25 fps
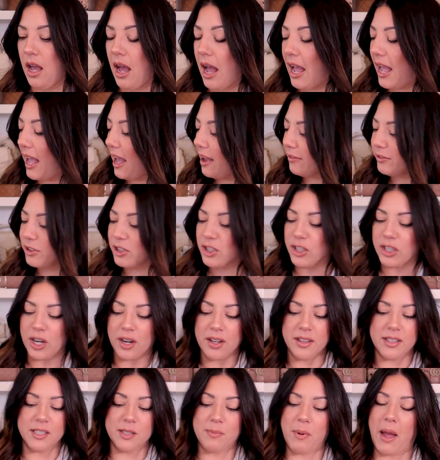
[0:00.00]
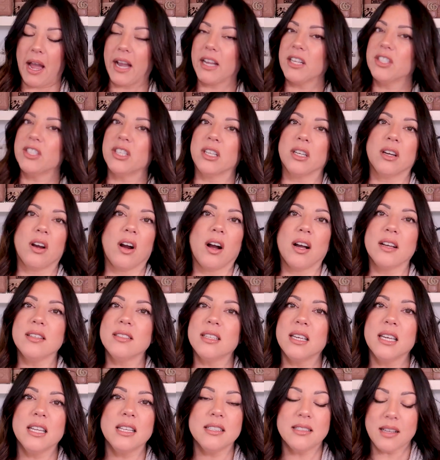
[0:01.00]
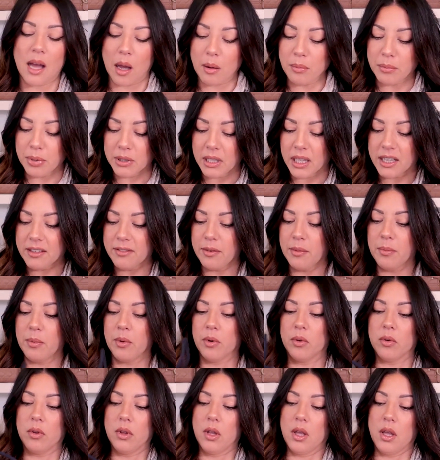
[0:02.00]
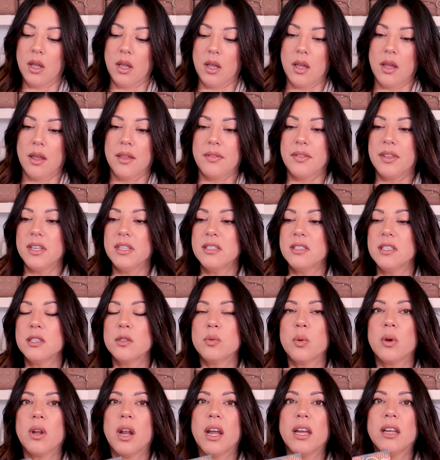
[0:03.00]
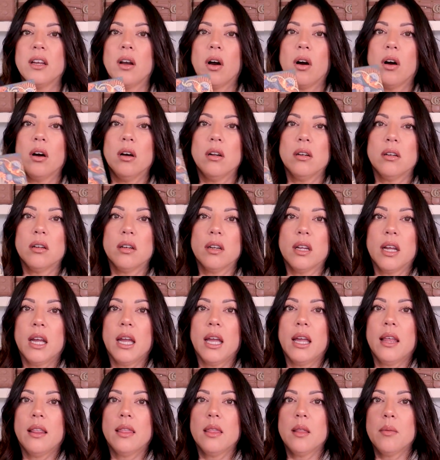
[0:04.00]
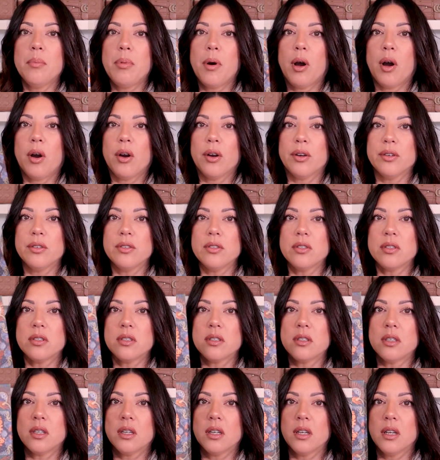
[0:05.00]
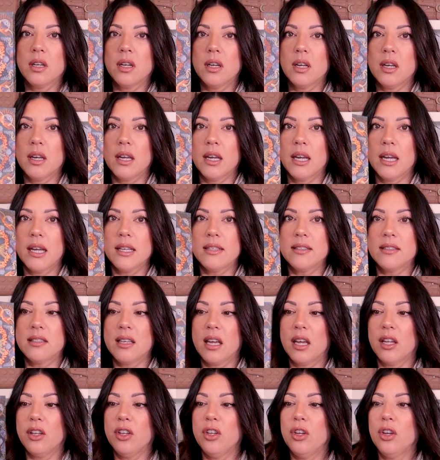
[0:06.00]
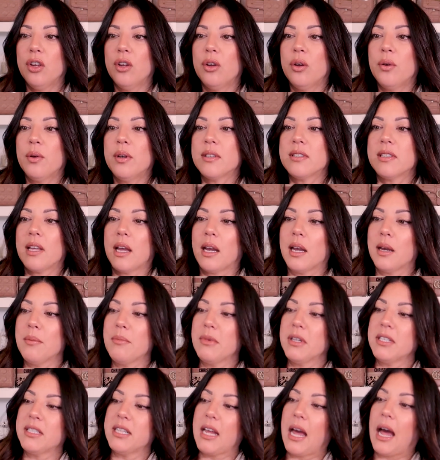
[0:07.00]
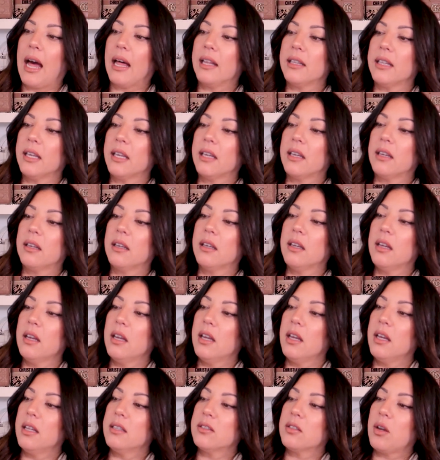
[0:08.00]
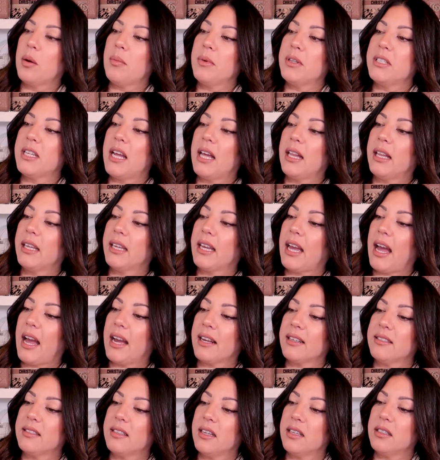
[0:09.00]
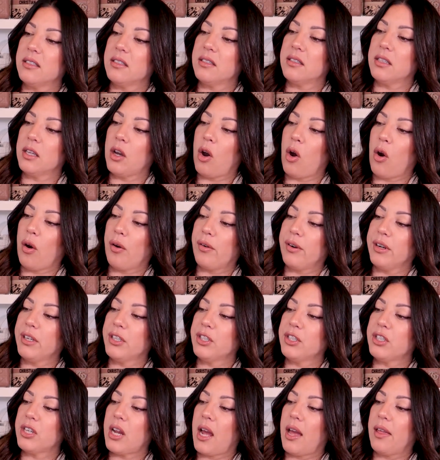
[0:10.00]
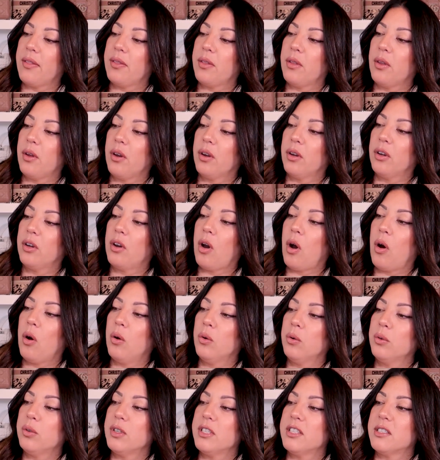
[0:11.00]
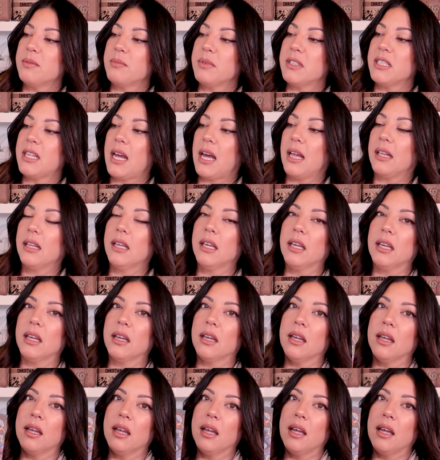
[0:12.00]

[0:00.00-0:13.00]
I have to show you this packaging, guys. It is unbelievable. This is what I got in the post. It's their new, it's like a metallic, it's got metallic accents. The orange and the gold is metallic.